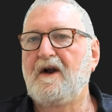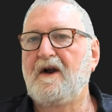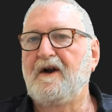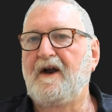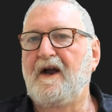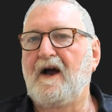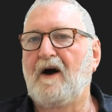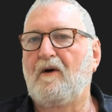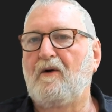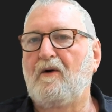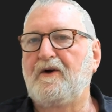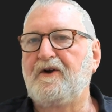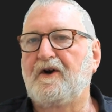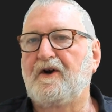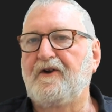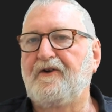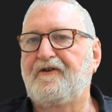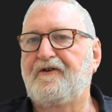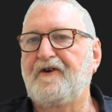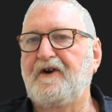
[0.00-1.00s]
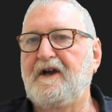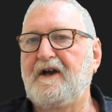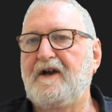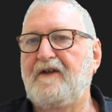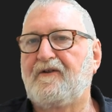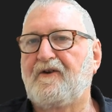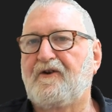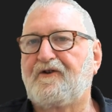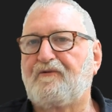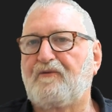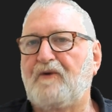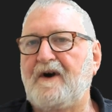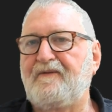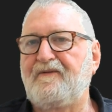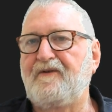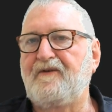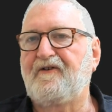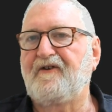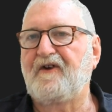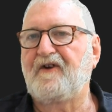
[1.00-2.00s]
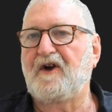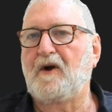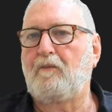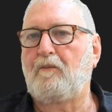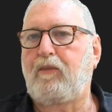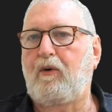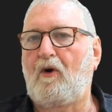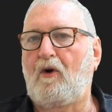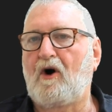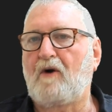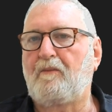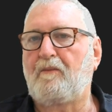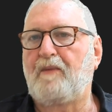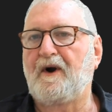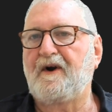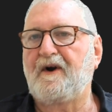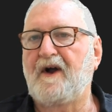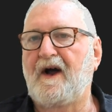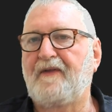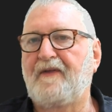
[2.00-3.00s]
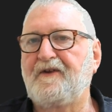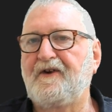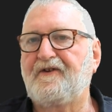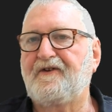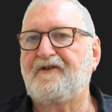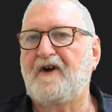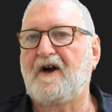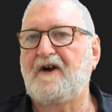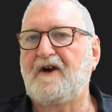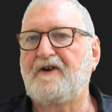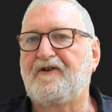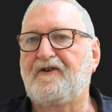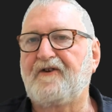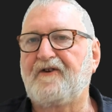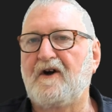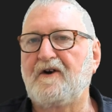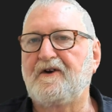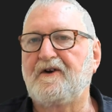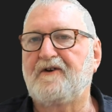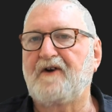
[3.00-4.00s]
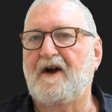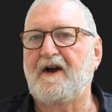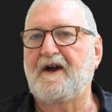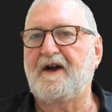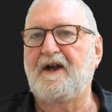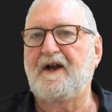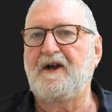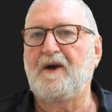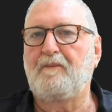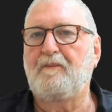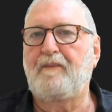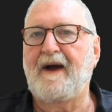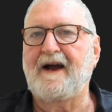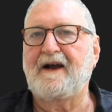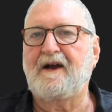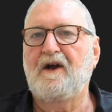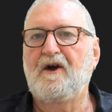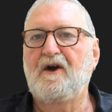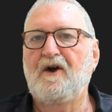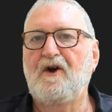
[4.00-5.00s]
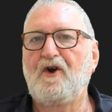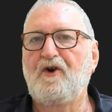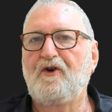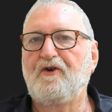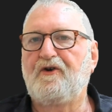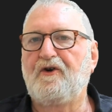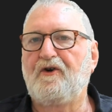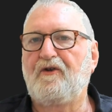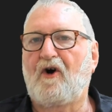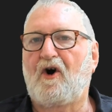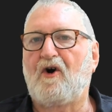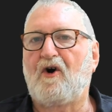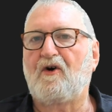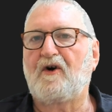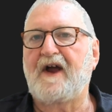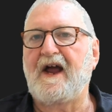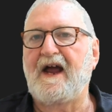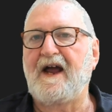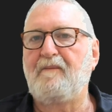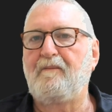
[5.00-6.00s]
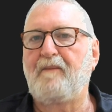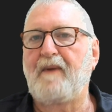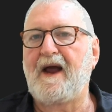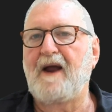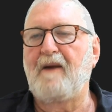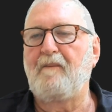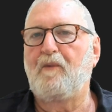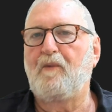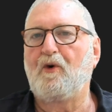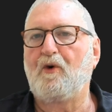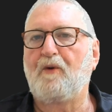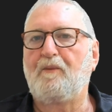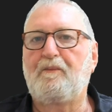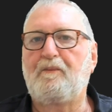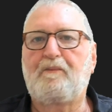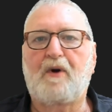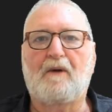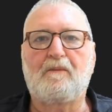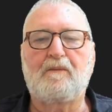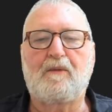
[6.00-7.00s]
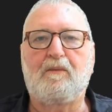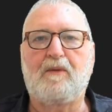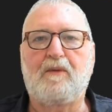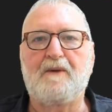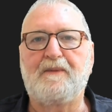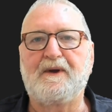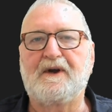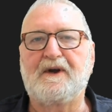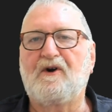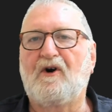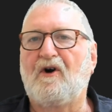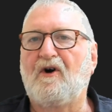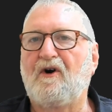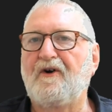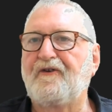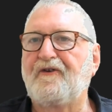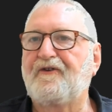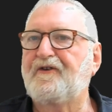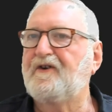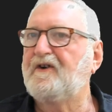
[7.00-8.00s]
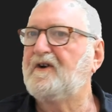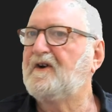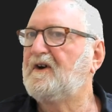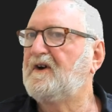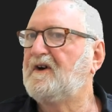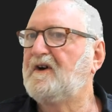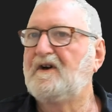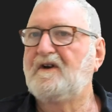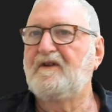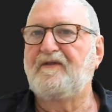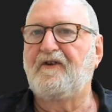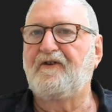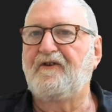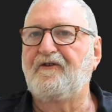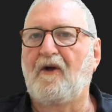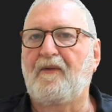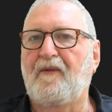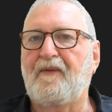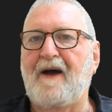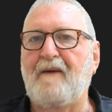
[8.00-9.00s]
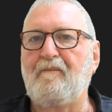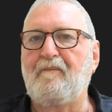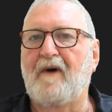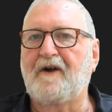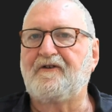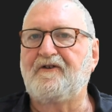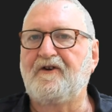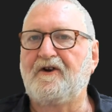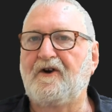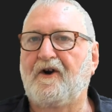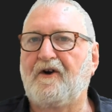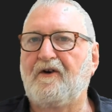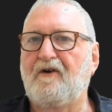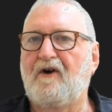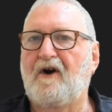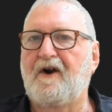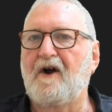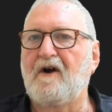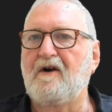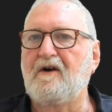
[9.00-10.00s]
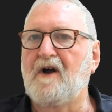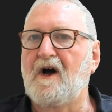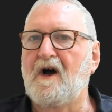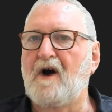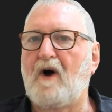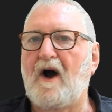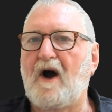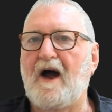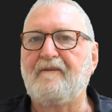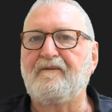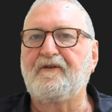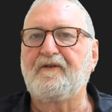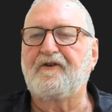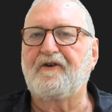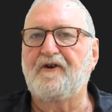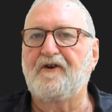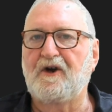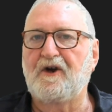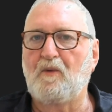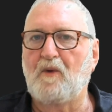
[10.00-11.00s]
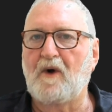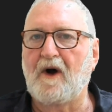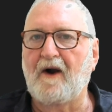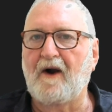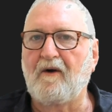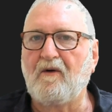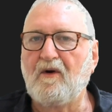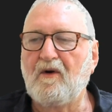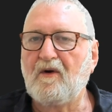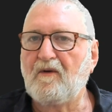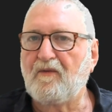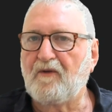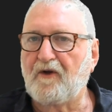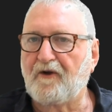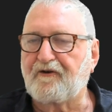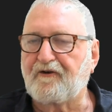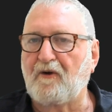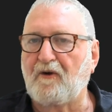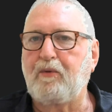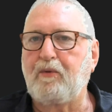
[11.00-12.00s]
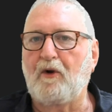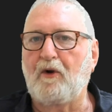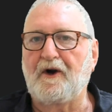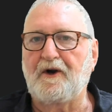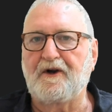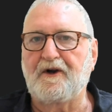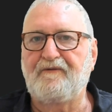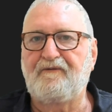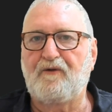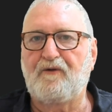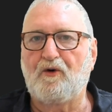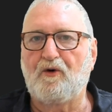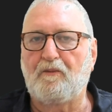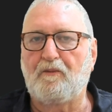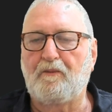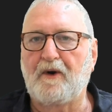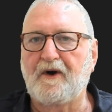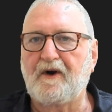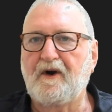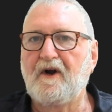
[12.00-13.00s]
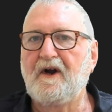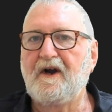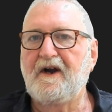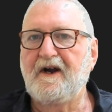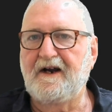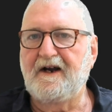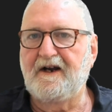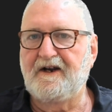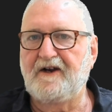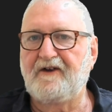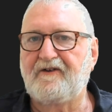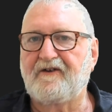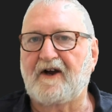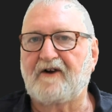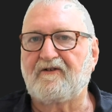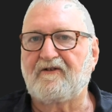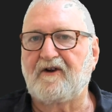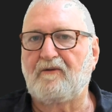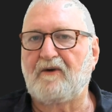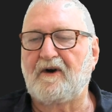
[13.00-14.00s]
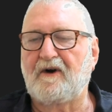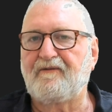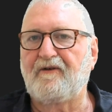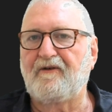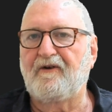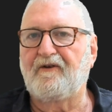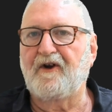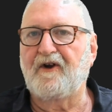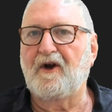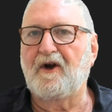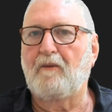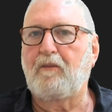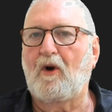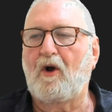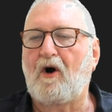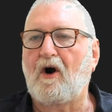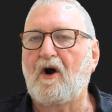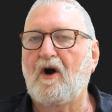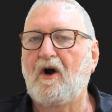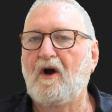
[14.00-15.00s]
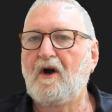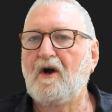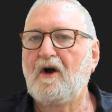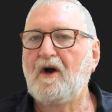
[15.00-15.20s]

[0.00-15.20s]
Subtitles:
Now, you can see here that it's referencing a block, but at this stage, it's only taking it back to the whole Kanban board, probably because there's not that much in it. I don't know. I haven't seen one that's completely full, but it is actually referencing a block.